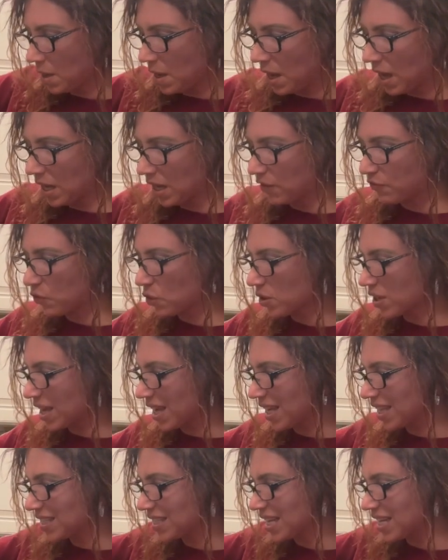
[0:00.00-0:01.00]
And if your
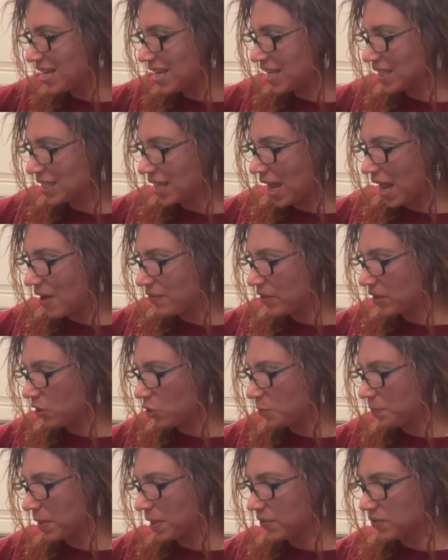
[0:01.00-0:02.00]
kids need to have a
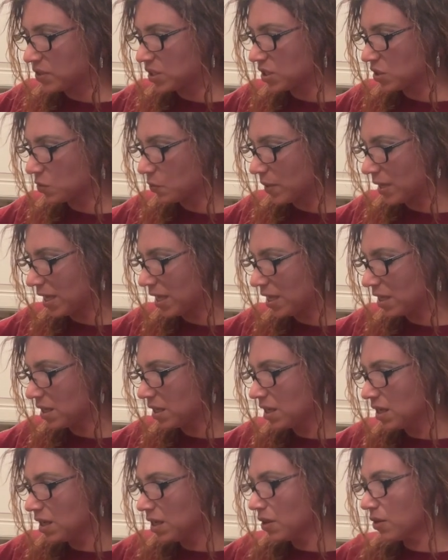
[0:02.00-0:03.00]
little bit of sweet,
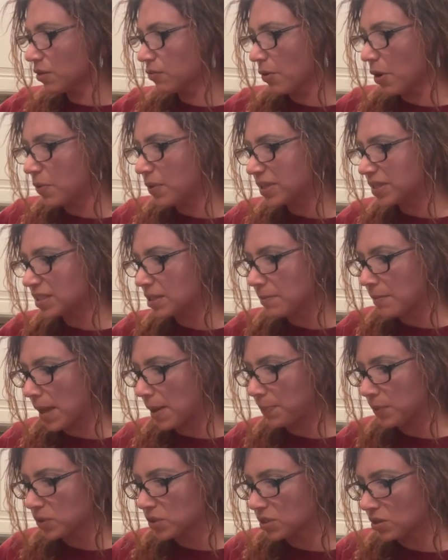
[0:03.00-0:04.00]
throw in some
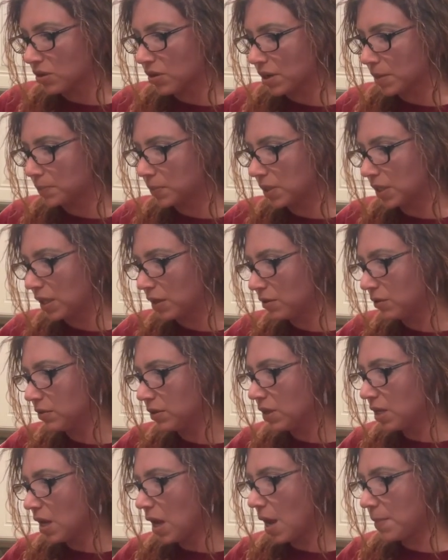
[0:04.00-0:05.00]
maple syrup, you know?
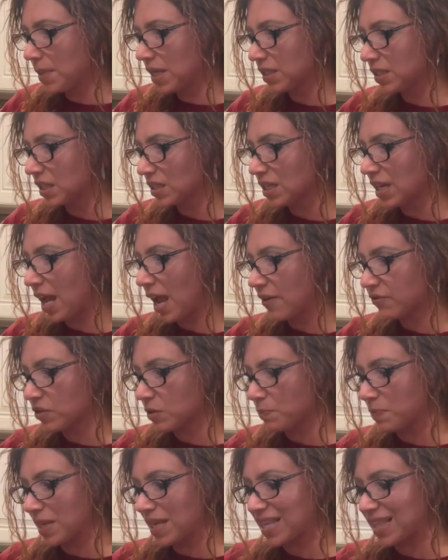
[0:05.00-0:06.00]
I mean, it doesn't have to
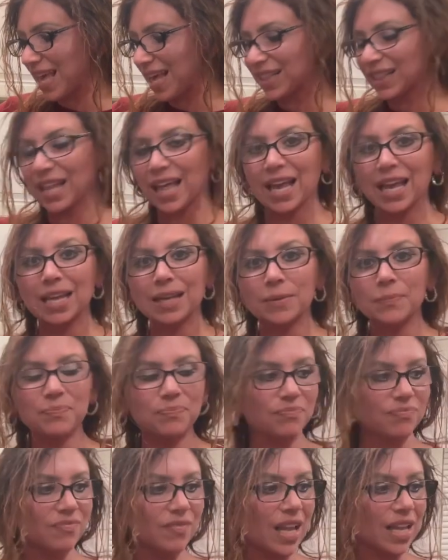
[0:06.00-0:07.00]
be that like,
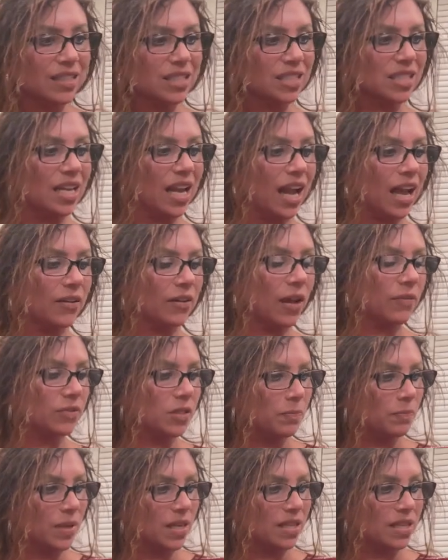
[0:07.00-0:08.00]
it doesn't have to
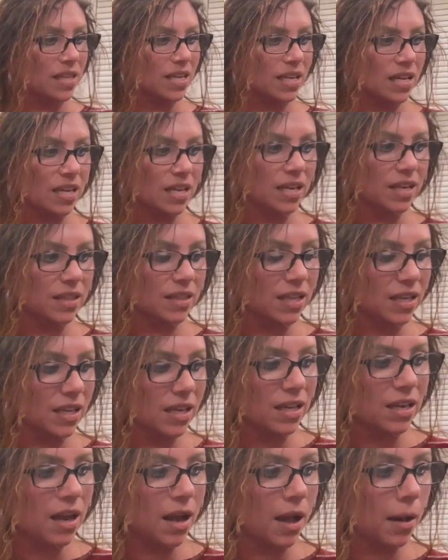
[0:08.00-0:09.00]
be the